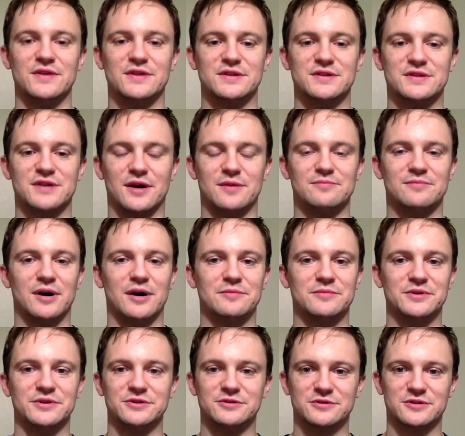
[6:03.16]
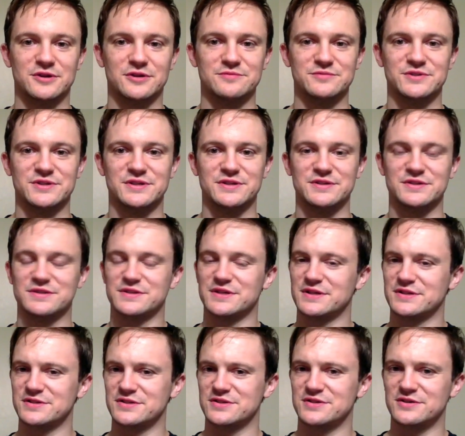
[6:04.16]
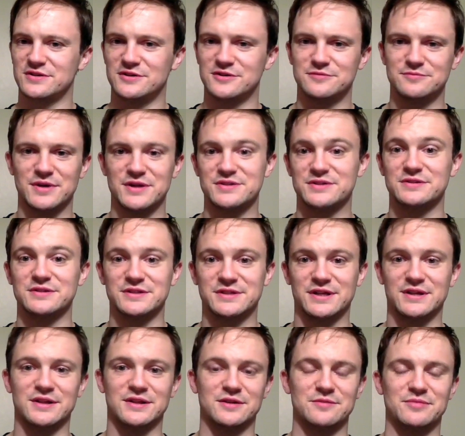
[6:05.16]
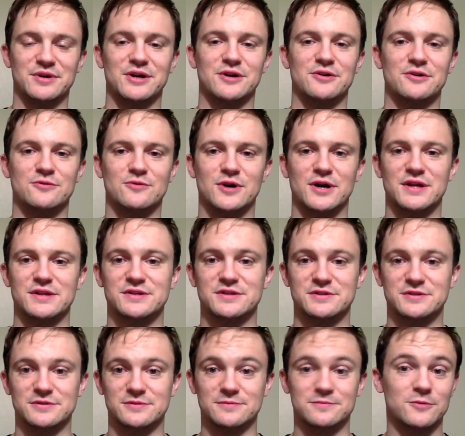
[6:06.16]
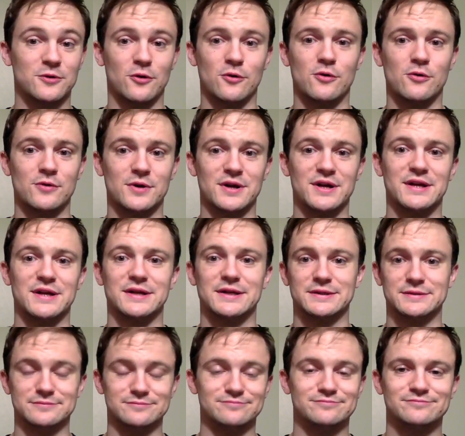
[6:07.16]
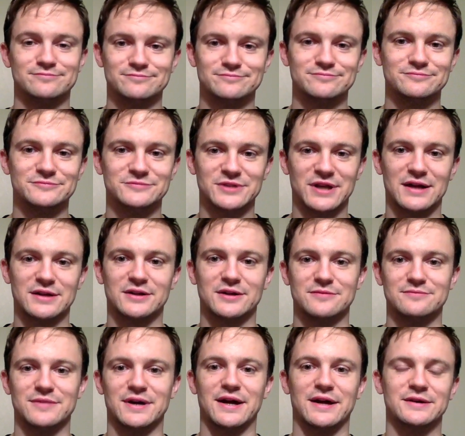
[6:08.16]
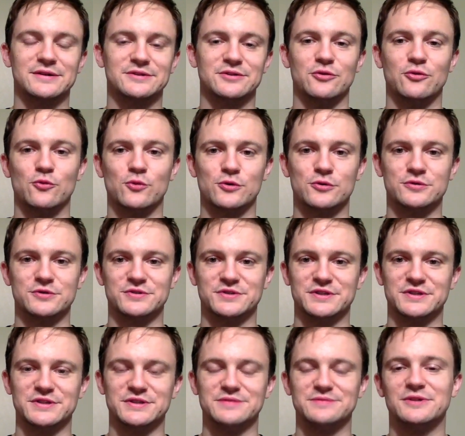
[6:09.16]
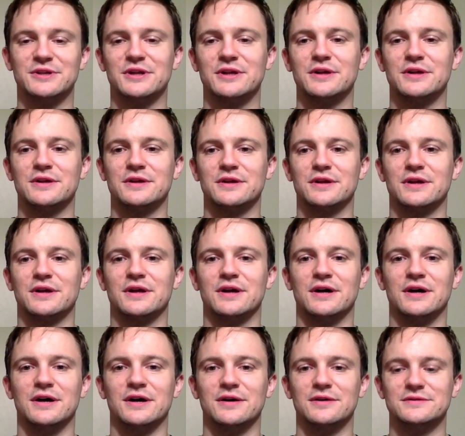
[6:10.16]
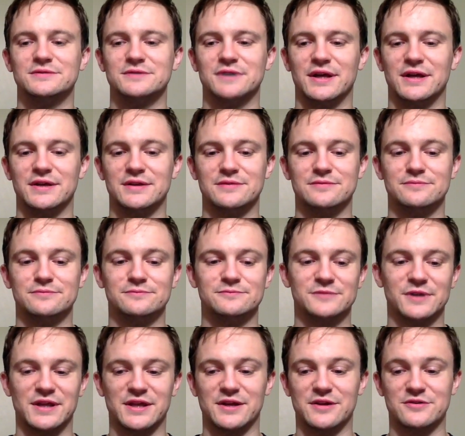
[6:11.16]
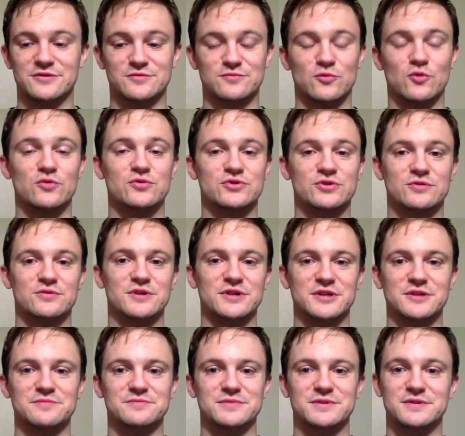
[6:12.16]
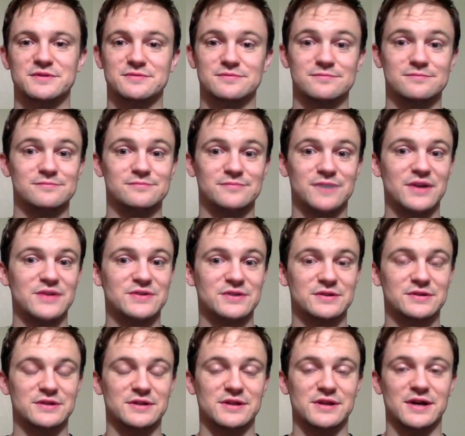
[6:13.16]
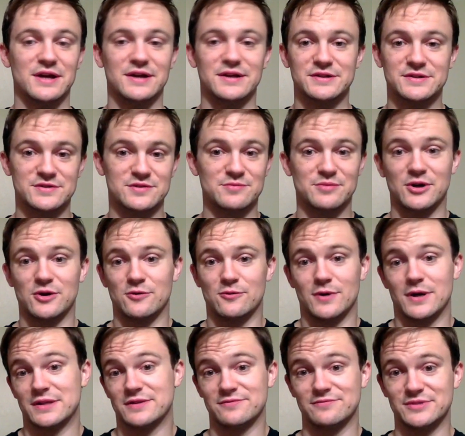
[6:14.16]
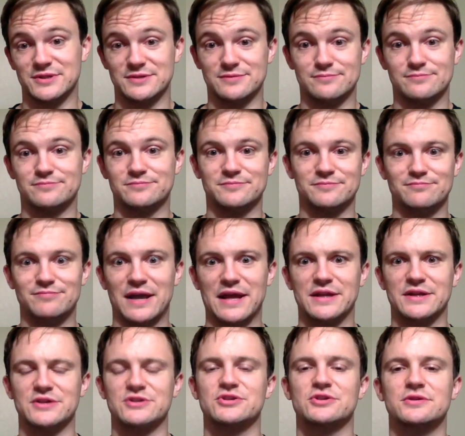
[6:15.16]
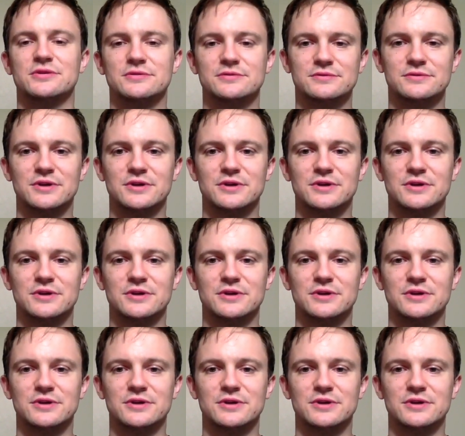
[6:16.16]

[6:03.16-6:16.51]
then Tom Bombadil comes in, sings a song basically telling the Barrowites to go away and not come back till the world has ended. And he hears more screams. Basically, the idea is the Barrowites have been banished.